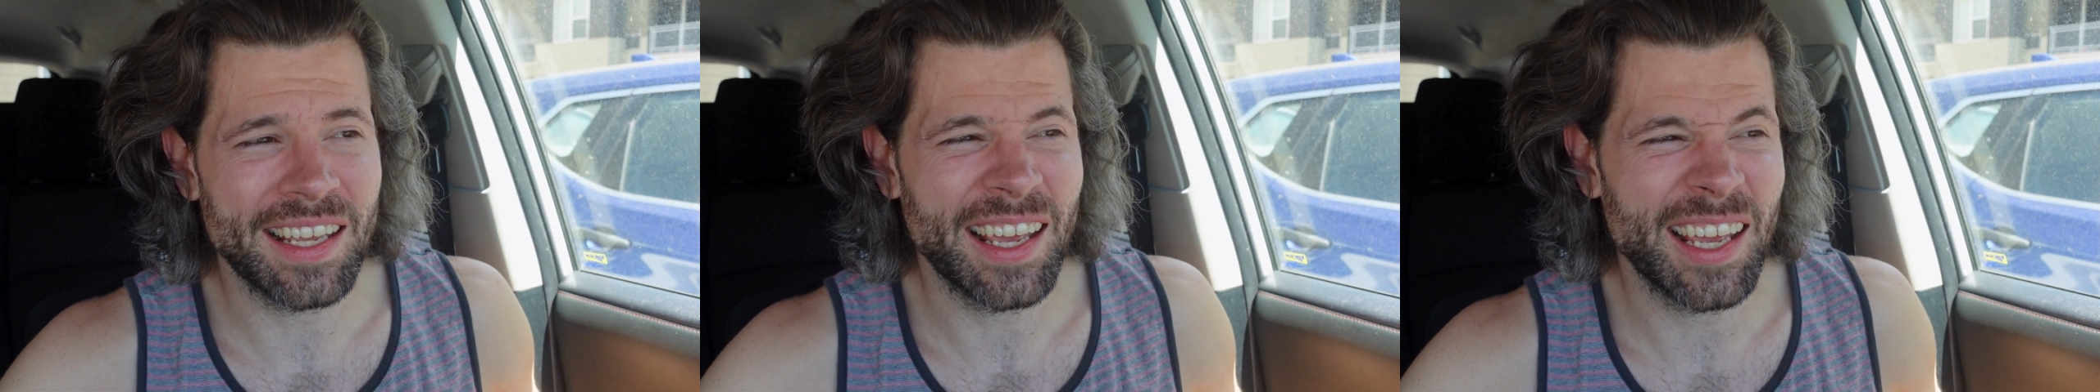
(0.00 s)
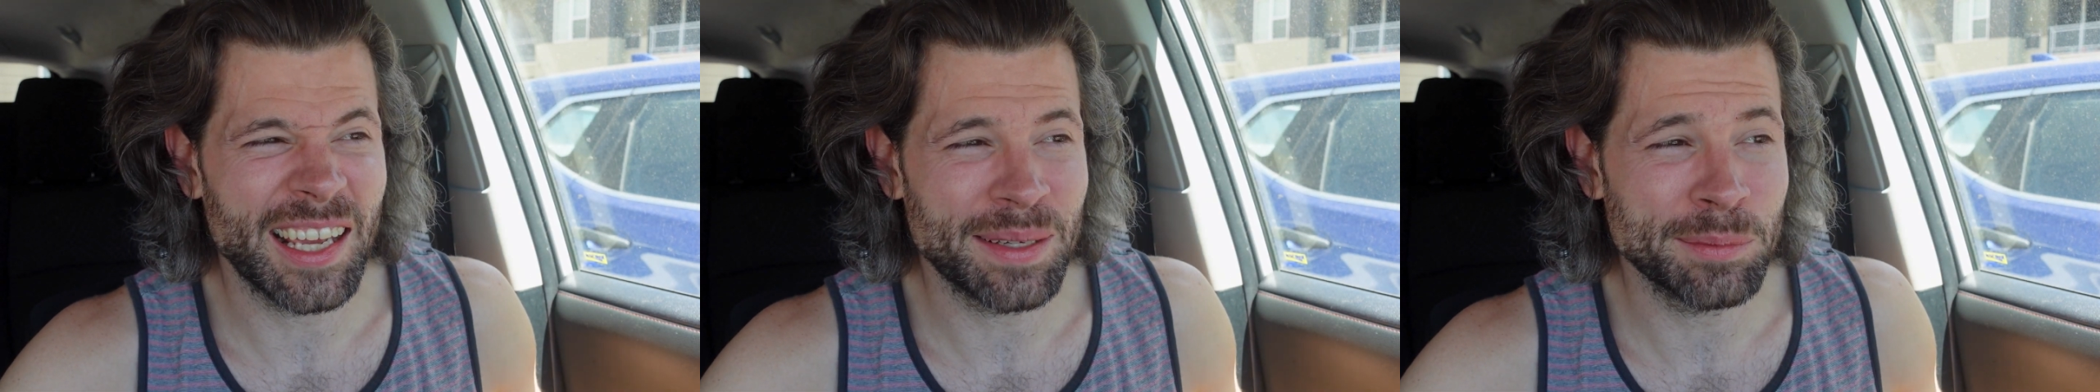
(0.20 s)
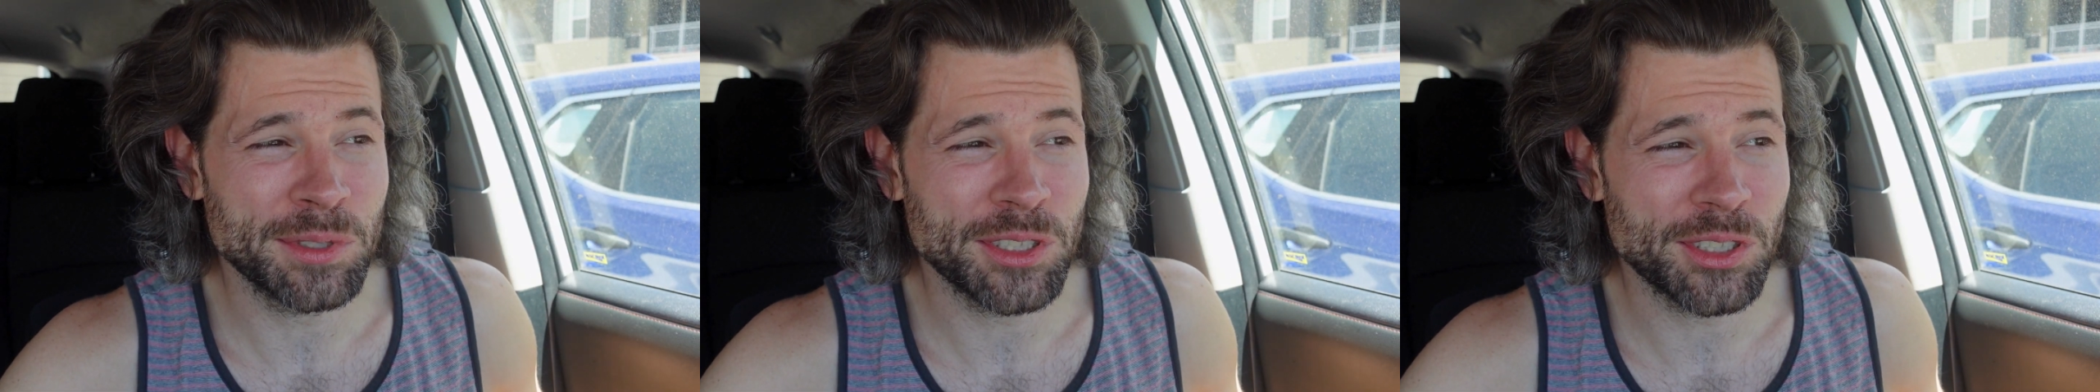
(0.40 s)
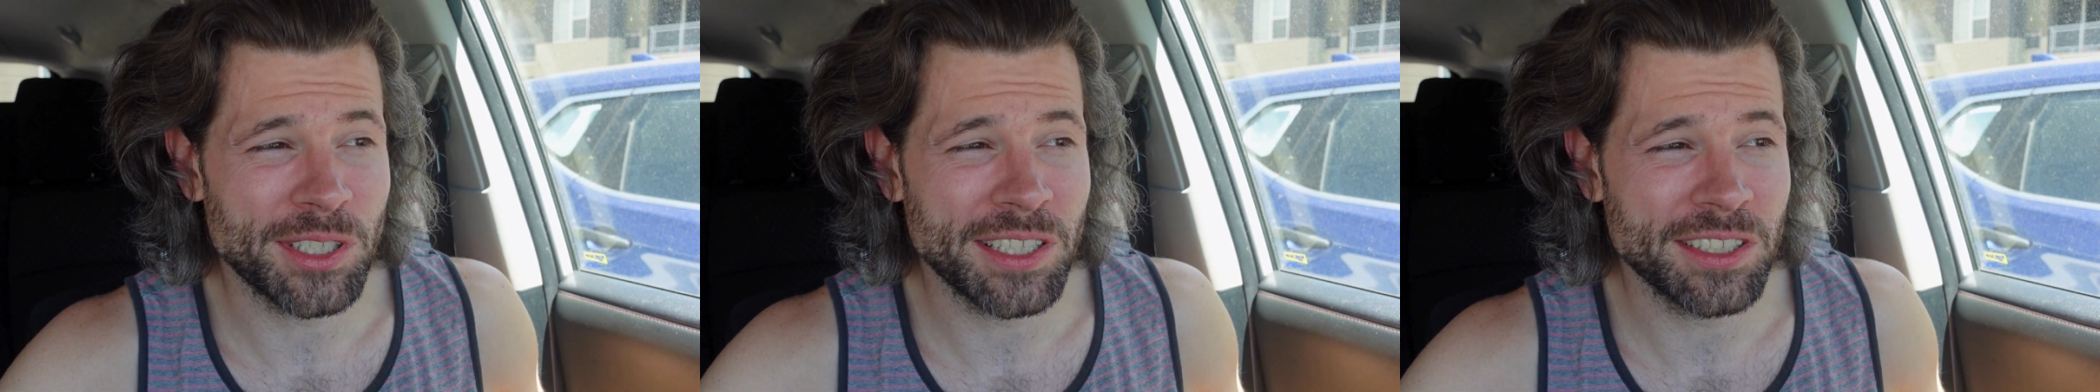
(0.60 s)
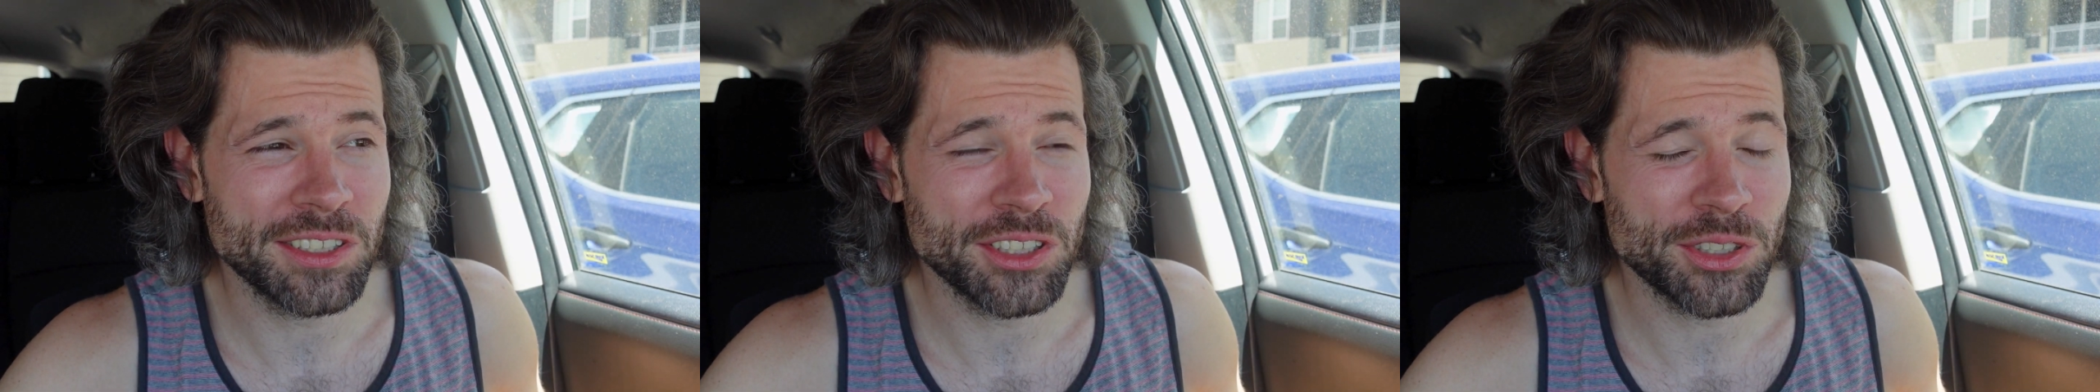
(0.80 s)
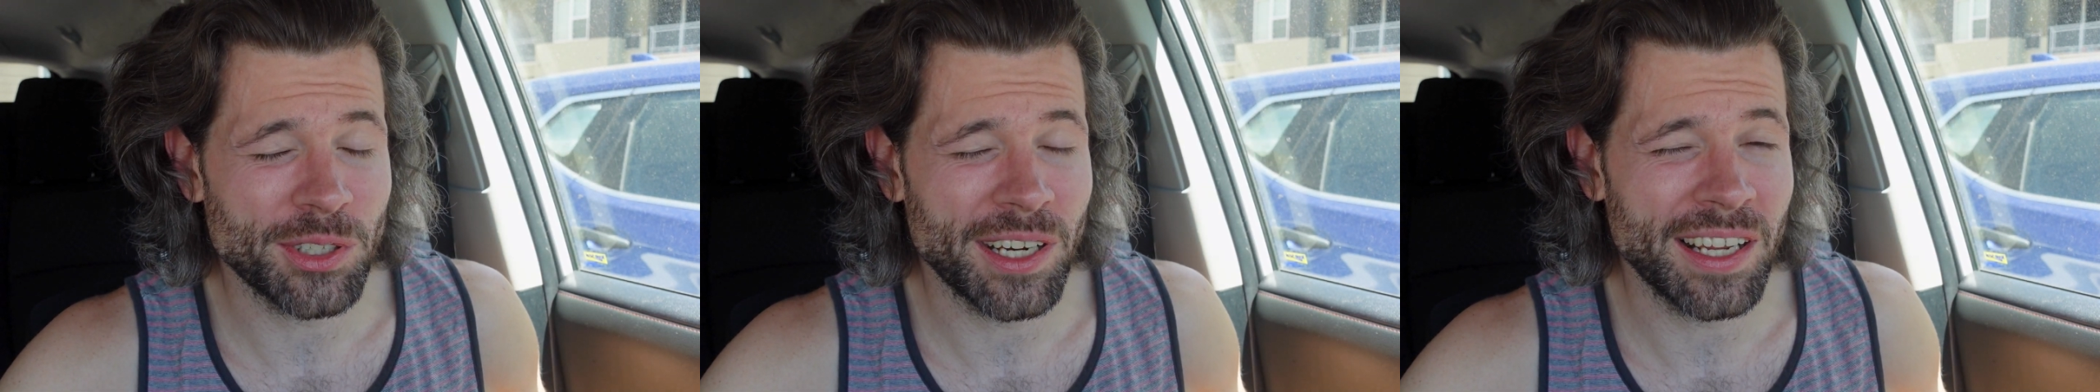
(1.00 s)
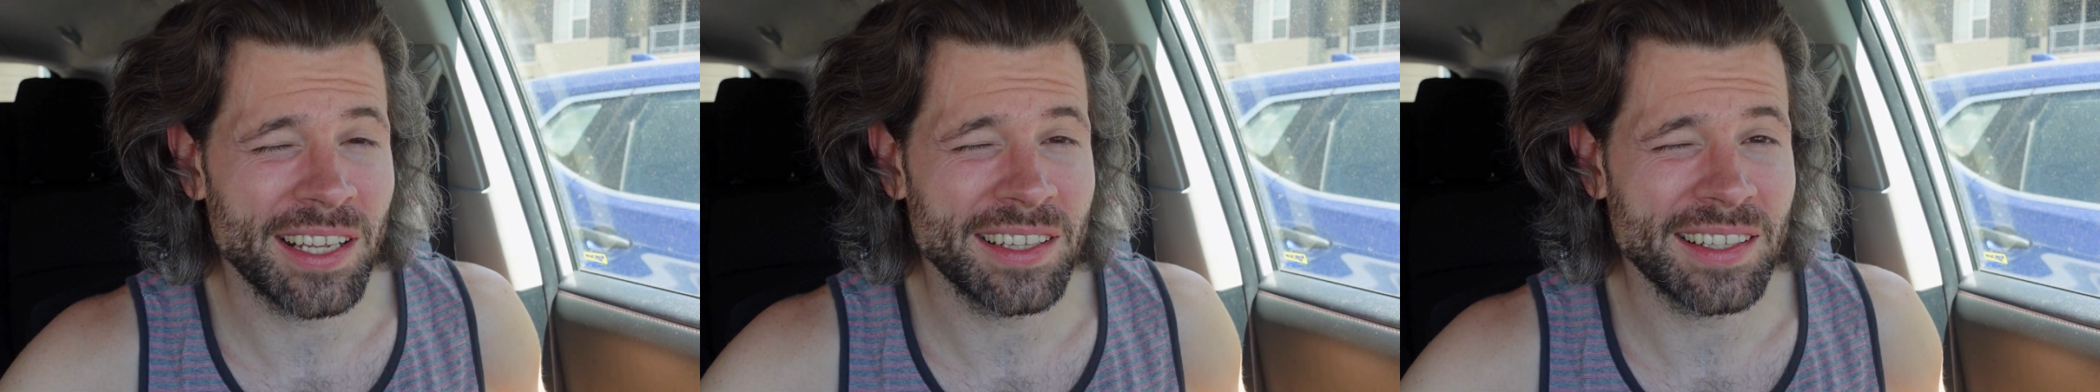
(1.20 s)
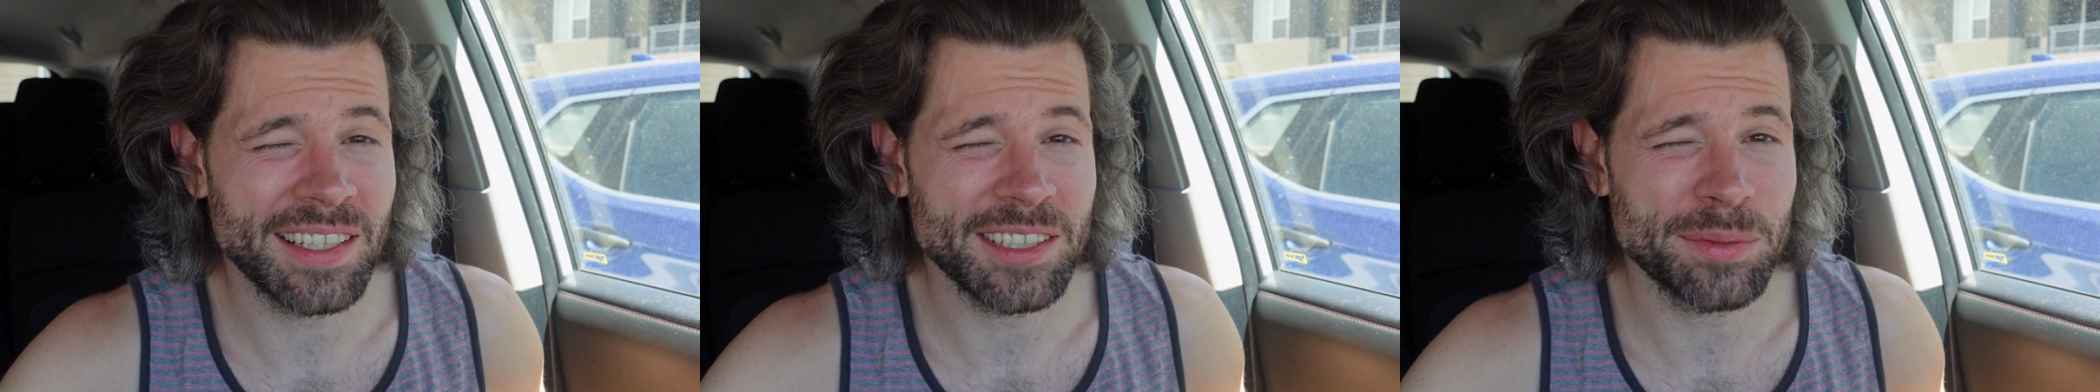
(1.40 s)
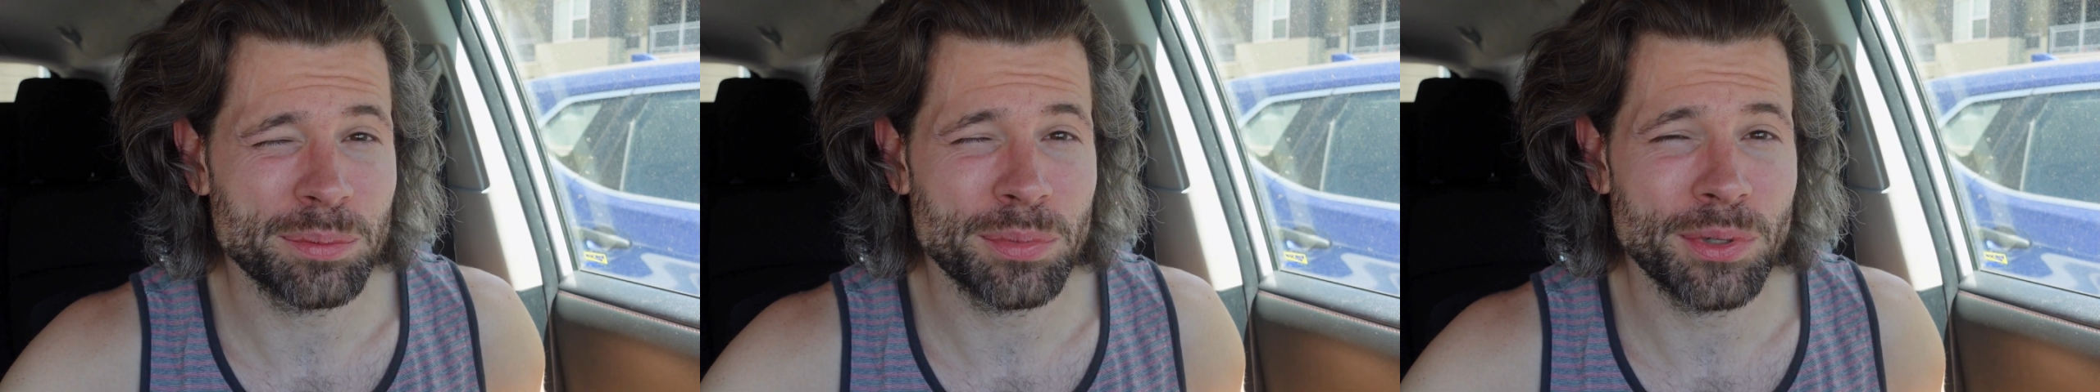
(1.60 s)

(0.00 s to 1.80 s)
hamstring strain that's